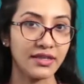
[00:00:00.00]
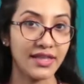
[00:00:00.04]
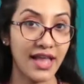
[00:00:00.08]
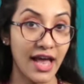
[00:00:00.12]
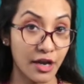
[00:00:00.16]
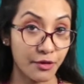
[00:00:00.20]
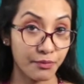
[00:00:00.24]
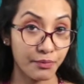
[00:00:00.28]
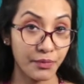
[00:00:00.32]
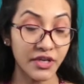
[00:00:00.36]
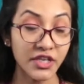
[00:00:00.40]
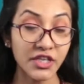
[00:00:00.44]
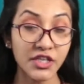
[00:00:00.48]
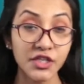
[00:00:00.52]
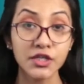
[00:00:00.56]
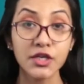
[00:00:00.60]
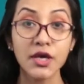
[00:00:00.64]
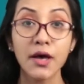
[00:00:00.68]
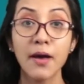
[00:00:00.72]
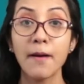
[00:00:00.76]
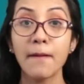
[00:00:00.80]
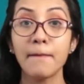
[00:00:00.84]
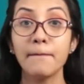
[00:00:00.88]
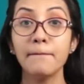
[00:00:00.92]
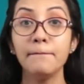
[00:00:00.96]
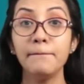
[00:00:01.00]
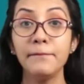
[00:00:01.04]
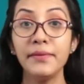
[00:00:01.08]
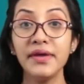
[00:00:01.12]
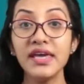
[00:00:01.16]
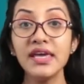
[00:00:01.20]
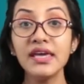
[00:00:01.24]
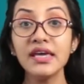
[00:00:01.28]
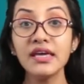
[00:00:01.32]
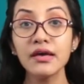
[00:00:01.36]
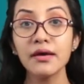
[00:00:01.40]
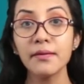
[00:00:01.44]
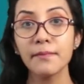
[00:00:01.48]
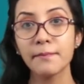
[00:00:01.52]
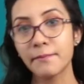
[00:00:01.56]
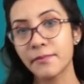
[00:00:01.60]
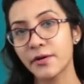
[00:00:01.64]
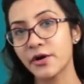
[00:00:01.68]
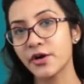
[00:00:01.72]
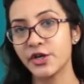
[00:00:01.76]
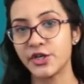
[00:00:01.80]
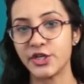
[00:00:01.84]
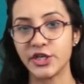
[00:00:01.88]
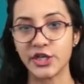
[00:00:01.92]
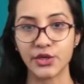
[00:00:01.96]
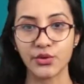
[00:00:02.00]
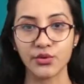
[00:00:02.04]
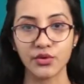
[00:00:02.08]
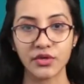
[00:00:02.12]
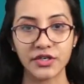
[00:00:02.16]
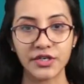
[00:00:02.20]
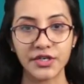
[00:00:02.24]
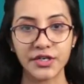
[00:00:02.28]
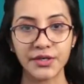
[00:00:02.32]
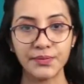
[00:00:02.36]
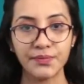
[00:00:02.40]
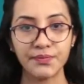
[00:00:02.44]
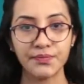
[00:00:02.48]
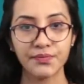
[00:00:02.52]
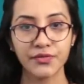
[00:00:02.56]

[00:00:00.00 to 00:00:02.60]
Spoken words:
That means being particular.